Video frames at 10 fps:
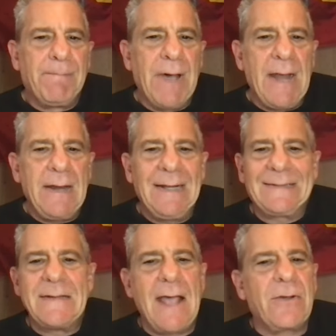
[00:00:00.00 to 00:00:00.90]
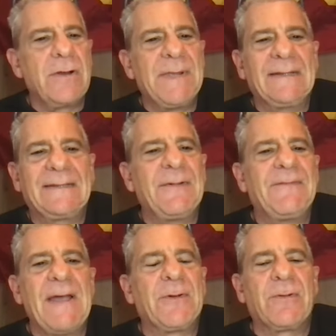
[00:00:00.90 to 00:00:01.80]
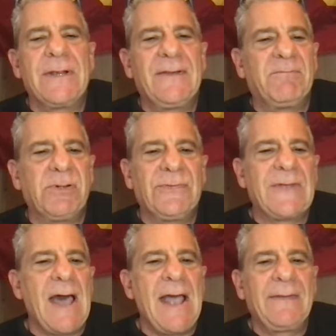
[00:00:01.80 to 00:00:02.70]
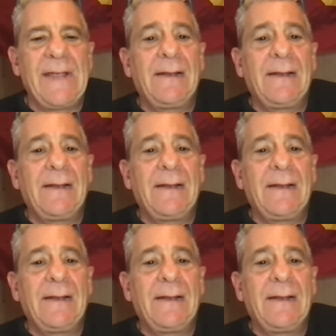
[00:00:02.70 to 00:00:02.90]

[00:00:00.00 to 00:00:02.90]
but it's not going to beat 75 degrees, blue skies,